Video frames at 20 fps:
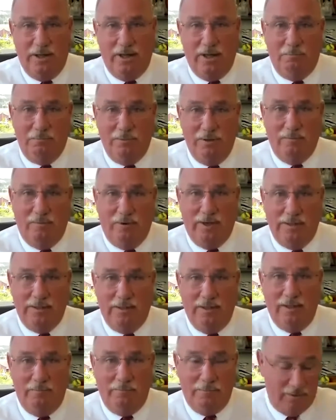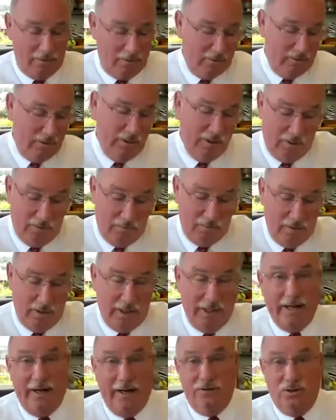I'll be right there. But, you know, I
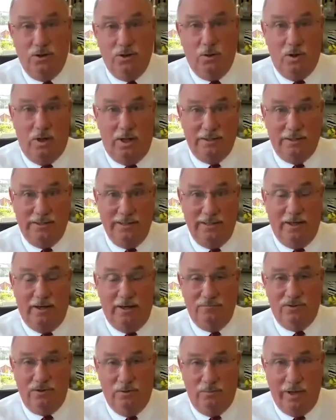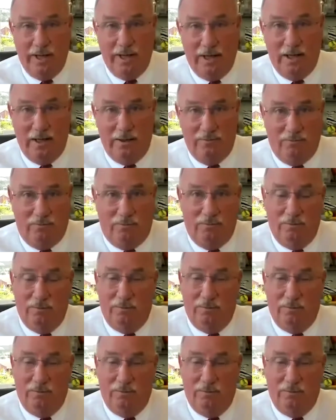got a 2 o'clock tee off, so we got to hustle.